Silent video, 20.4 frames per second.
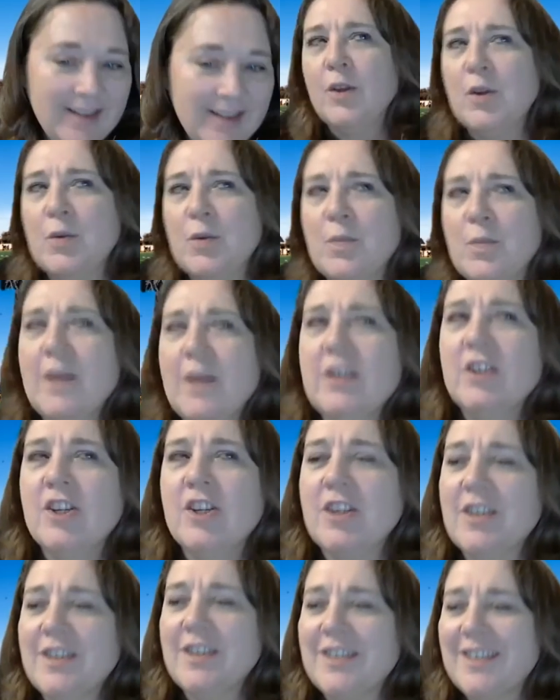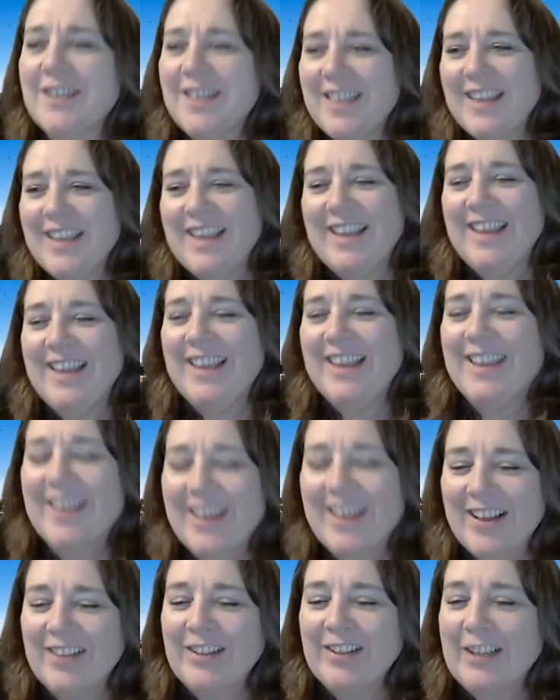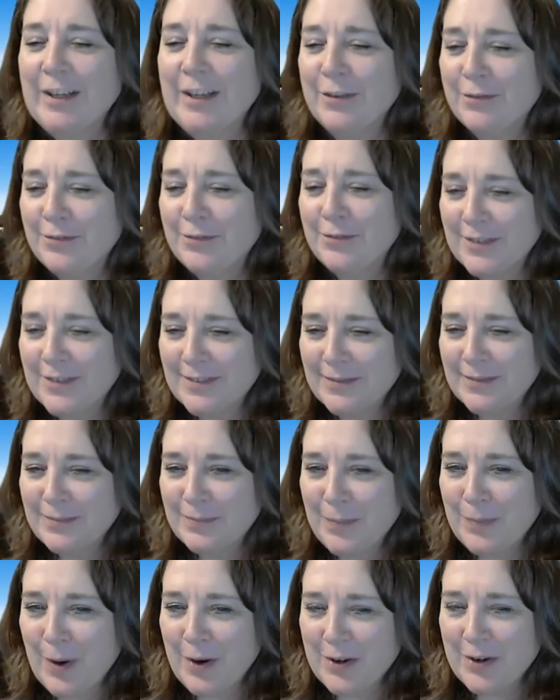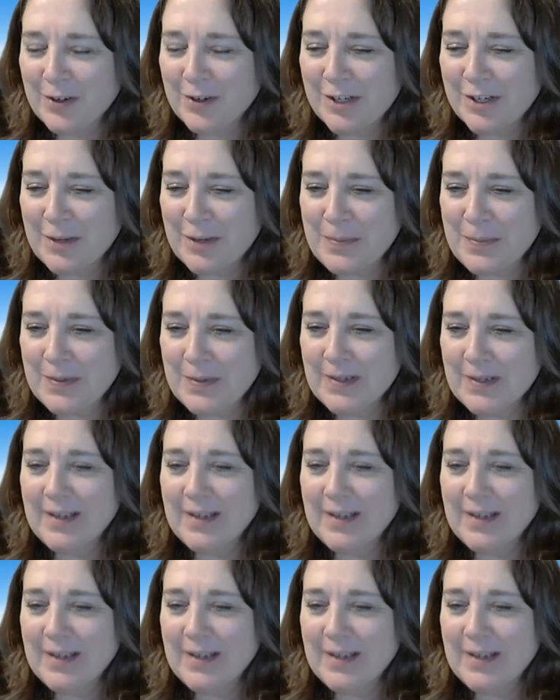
you mentioned the Alief partnership.